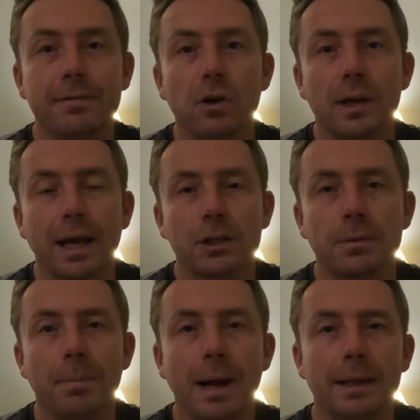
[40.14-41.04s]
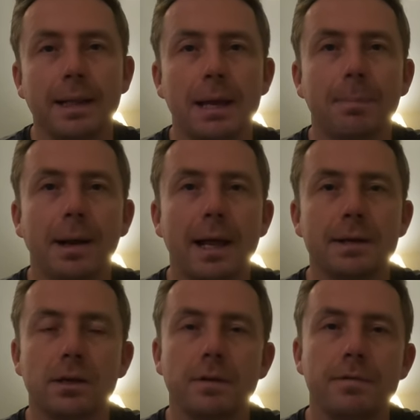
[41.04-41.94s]
I've got an action-packed day
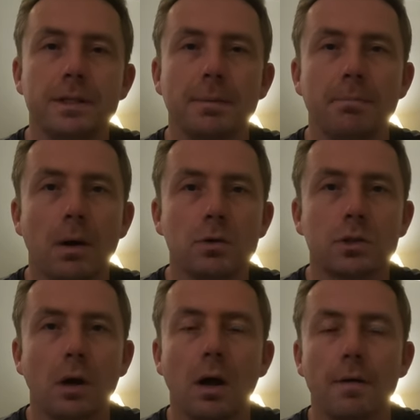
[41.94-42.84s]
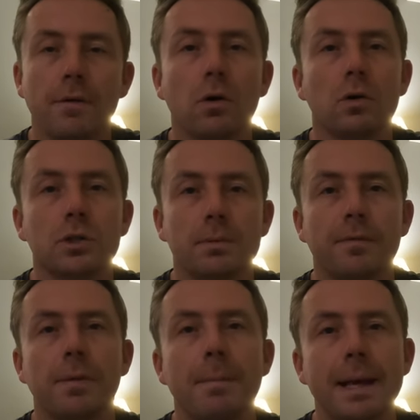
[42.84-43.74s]
planned. Going to visit most of or some
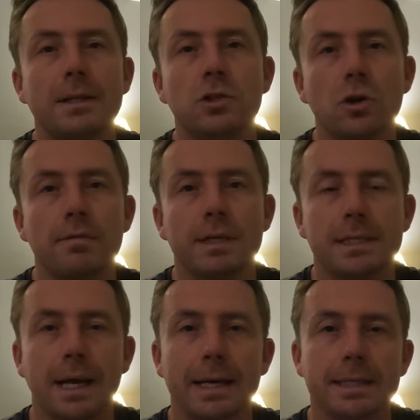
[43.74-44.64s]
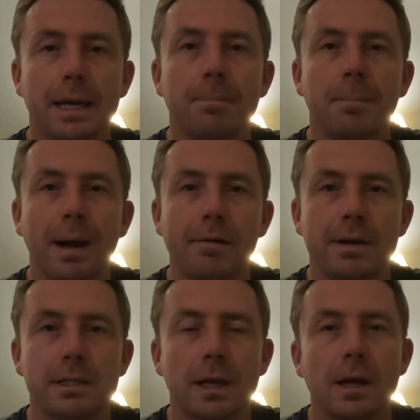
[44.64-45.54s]
of the main tourist sites in
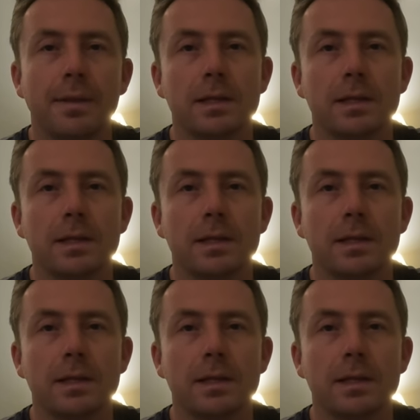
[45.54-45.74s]
Paris.